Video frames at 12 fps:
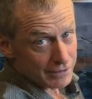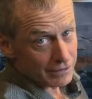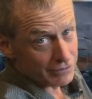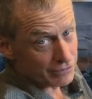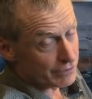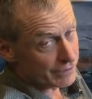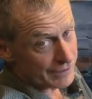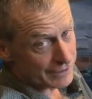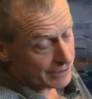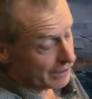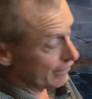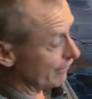It's not
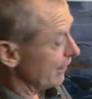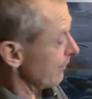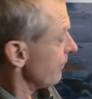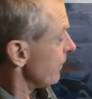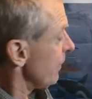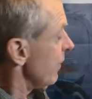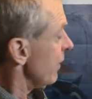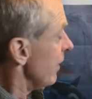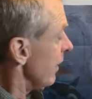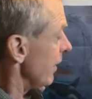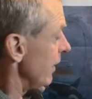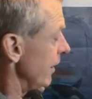that tiring.
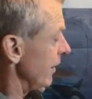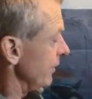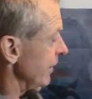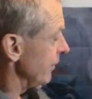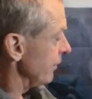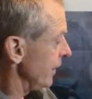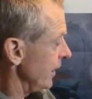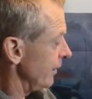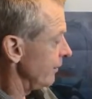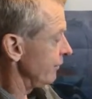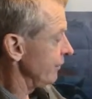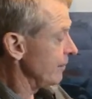And the other
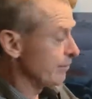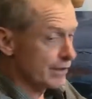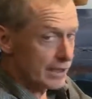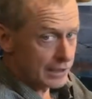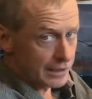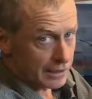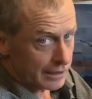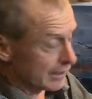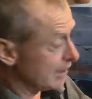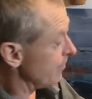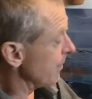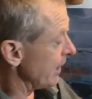hand, same thing. I can
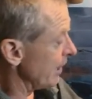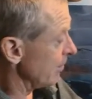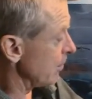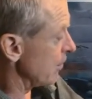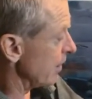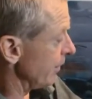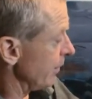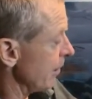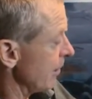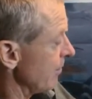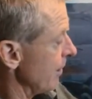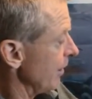keep my elbow on the
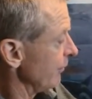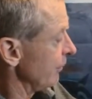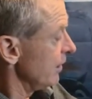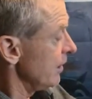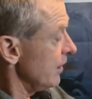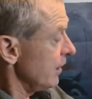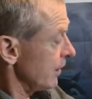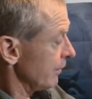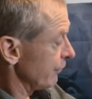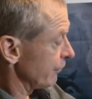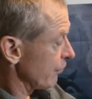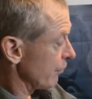armrest and
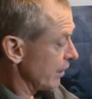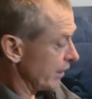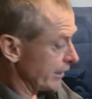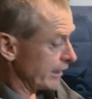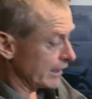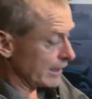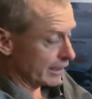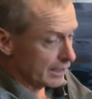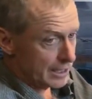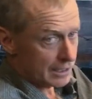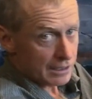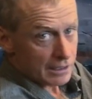just go clicky
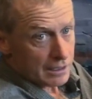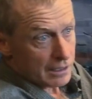clicky.